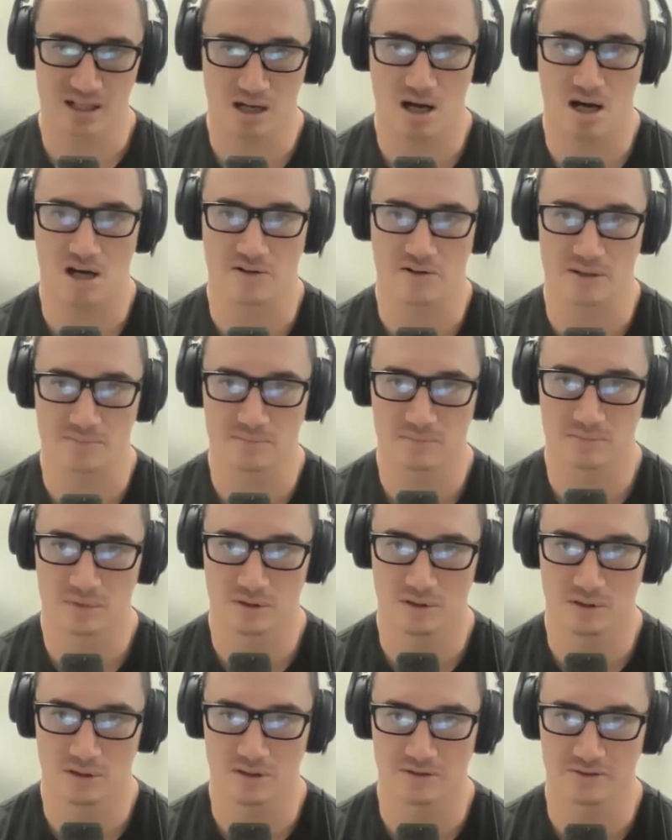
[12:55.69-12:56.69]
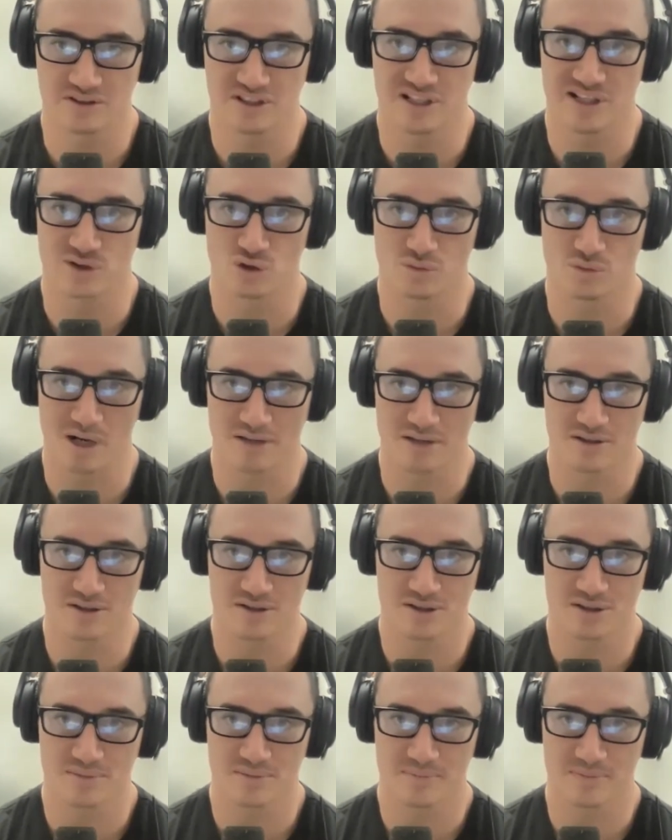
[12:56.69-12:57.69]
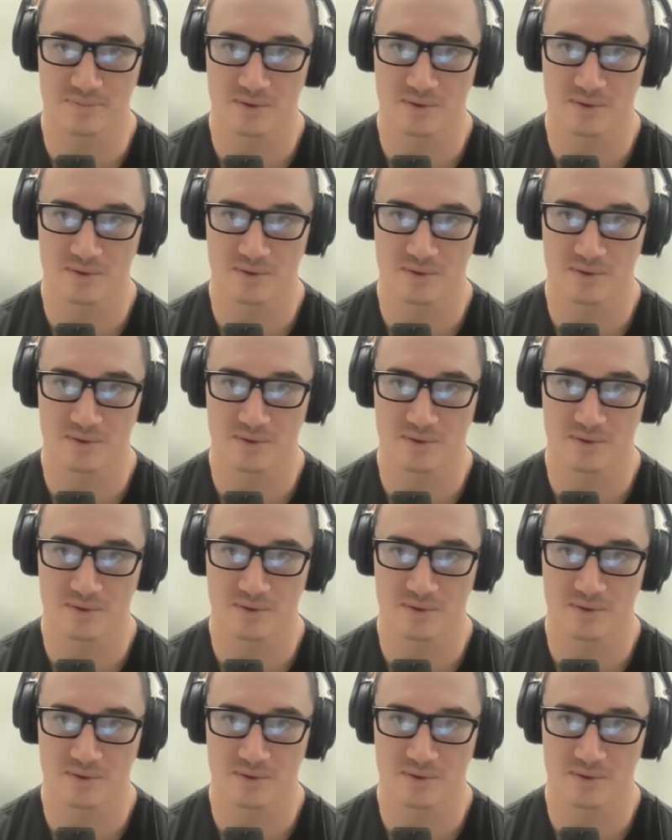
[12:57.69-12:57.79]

harem of single mothers